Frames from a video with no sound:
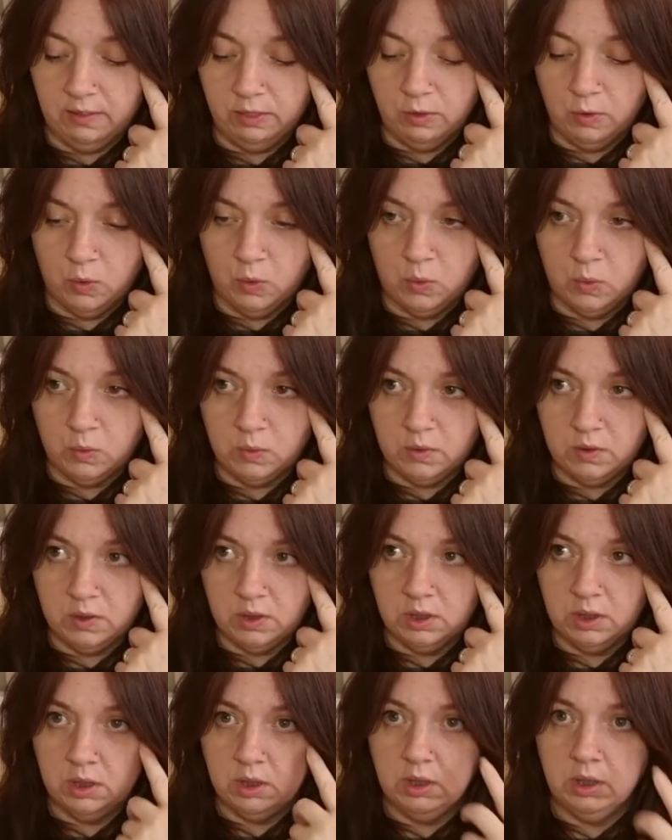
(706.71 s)
thought,
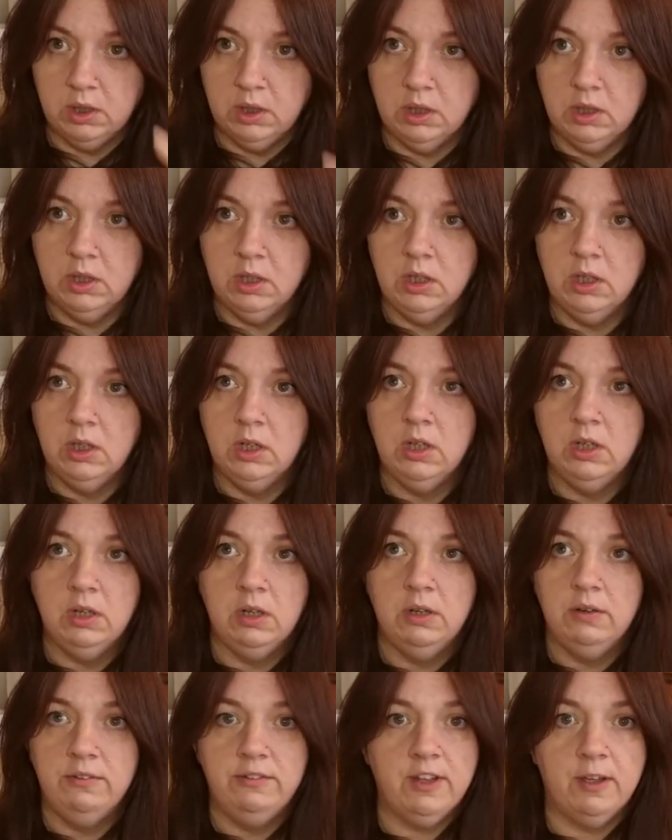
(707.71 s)

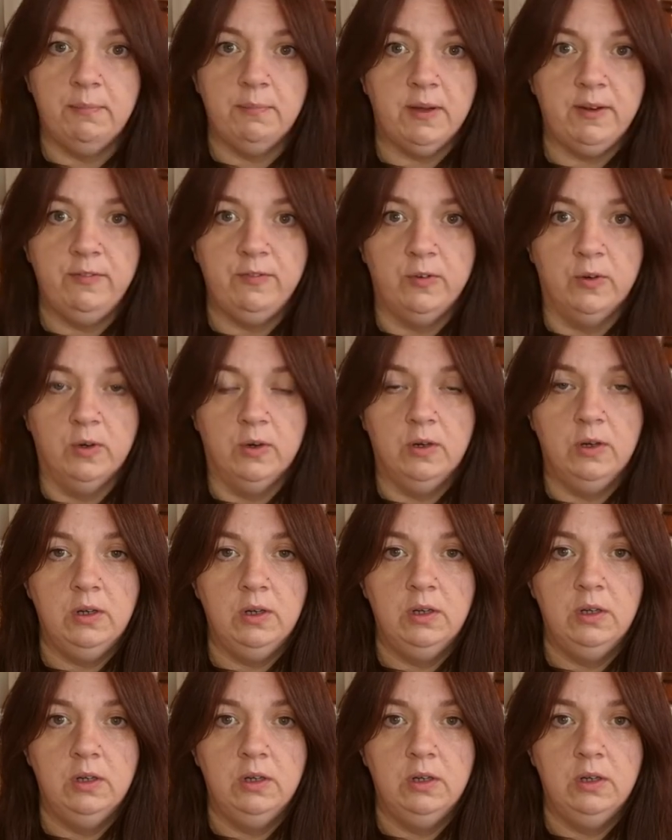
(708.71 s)
don't buy four.